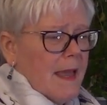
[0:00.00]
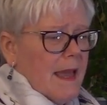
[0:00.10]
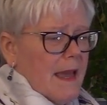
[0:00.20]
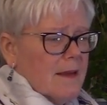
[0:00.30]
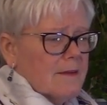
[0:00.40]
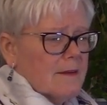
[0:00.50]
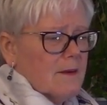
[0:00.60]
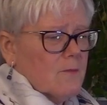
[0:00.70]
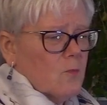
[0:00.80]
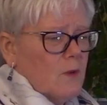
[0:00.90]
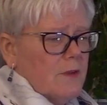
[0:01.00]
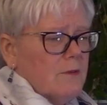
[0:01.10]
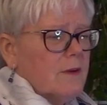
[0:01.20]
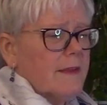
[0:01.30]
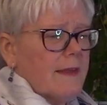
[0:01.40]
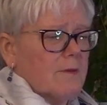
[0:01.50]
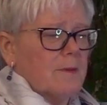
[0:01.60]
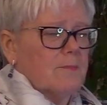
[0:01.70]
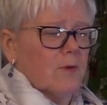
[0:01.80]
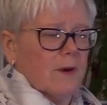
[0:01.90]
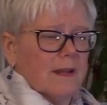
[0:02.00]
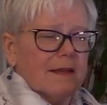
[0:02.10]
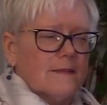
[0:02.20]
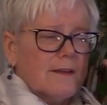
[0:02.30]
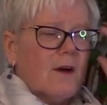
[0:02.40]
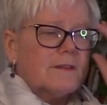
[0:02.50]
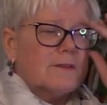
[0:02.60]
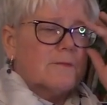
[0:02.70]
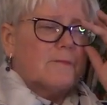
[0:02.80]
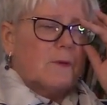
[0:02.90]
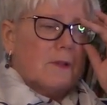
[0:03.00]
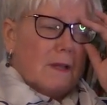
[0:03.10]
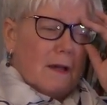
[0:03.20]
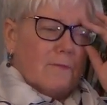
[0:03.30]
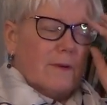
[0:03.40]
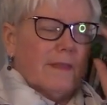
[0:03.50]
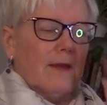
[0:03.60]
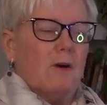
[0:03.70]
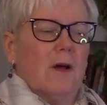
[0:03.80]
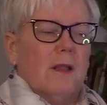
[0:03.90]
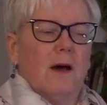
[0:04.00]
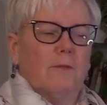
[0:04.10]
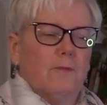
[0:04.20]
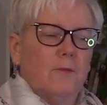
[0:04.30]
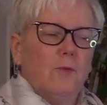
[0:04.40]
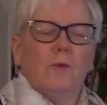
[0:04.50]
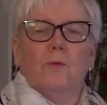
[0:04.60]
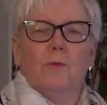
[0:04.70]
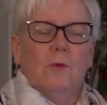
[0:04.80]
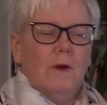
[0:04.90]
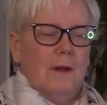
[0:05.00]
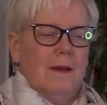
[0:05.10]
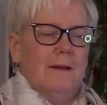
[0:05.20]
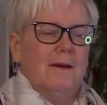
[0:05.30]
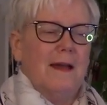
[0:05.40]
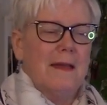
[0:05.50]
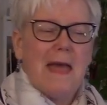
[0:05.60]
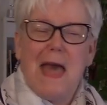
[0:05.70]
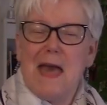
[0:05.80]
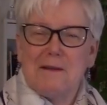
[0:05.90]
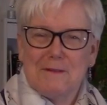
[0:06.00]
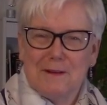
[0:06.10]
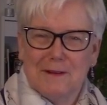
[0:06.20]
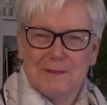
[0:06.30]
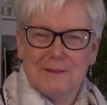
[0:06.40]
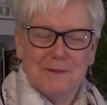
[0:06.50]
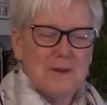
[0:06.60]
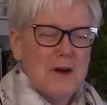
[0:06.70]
And when you look at that report, it's also full of what they call a FULU, agriculture,